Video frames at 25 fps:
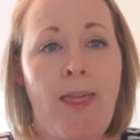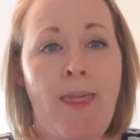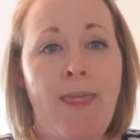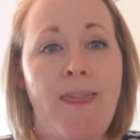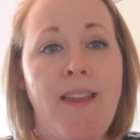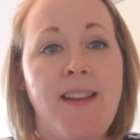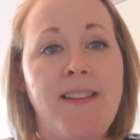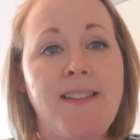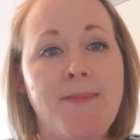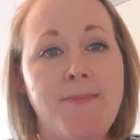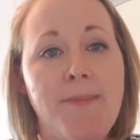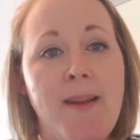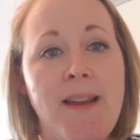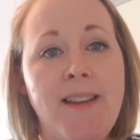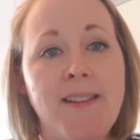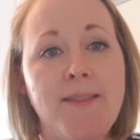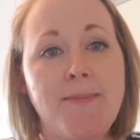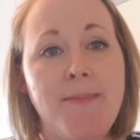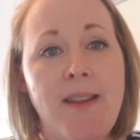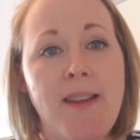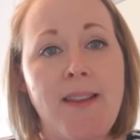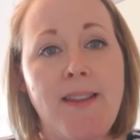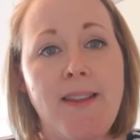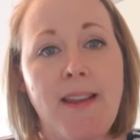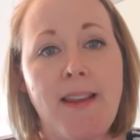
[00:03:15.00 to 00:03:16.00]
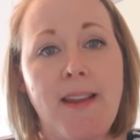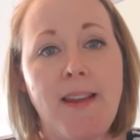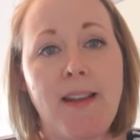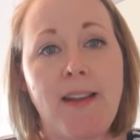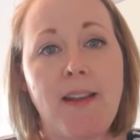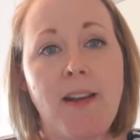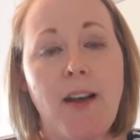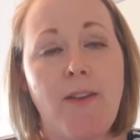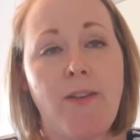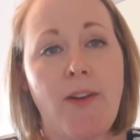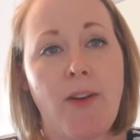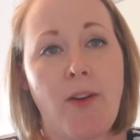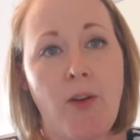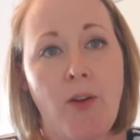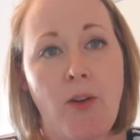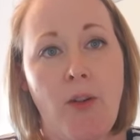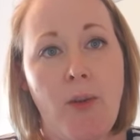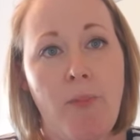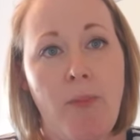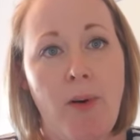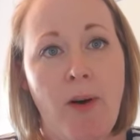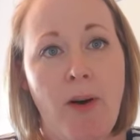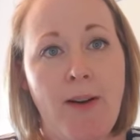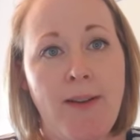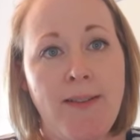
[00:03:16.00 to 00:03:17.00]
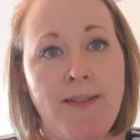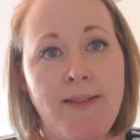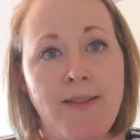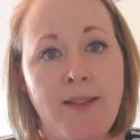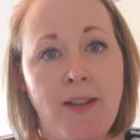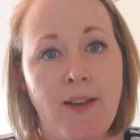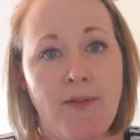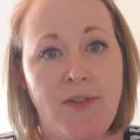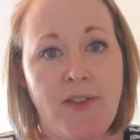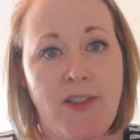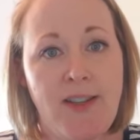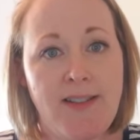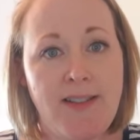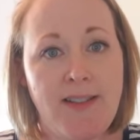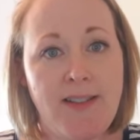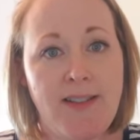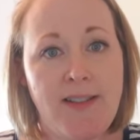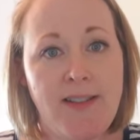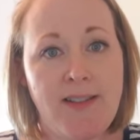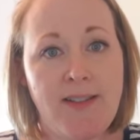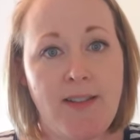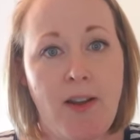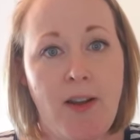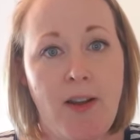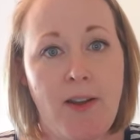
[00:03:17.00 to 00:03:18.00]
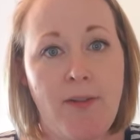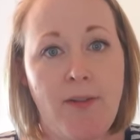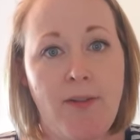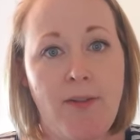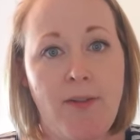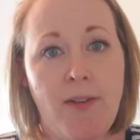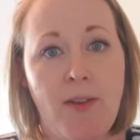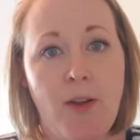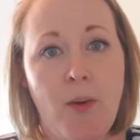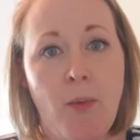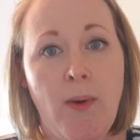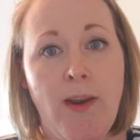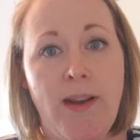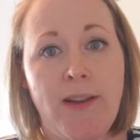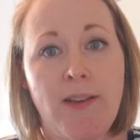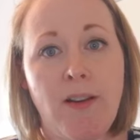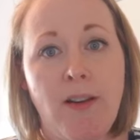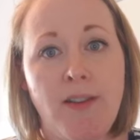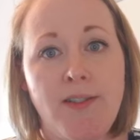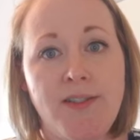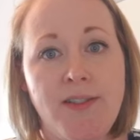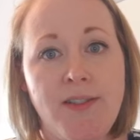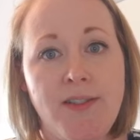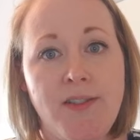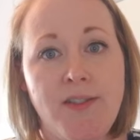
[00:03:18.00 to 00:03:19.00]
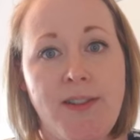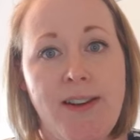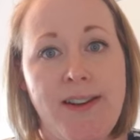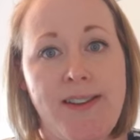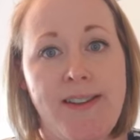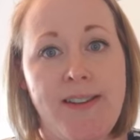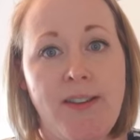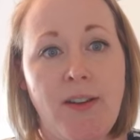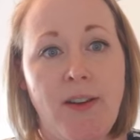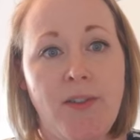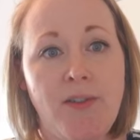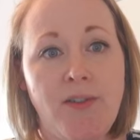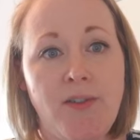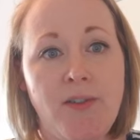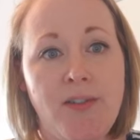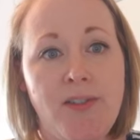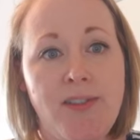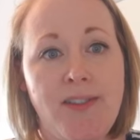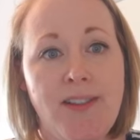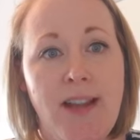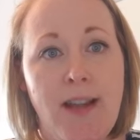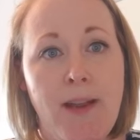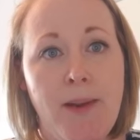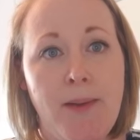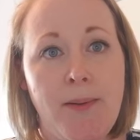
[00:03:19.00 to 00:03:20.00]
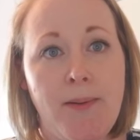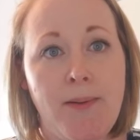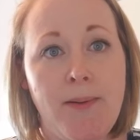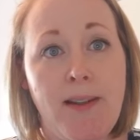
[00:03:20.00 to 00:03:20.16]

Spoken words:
This makes me think of another part of Jesus' life that we're concentrating on just now,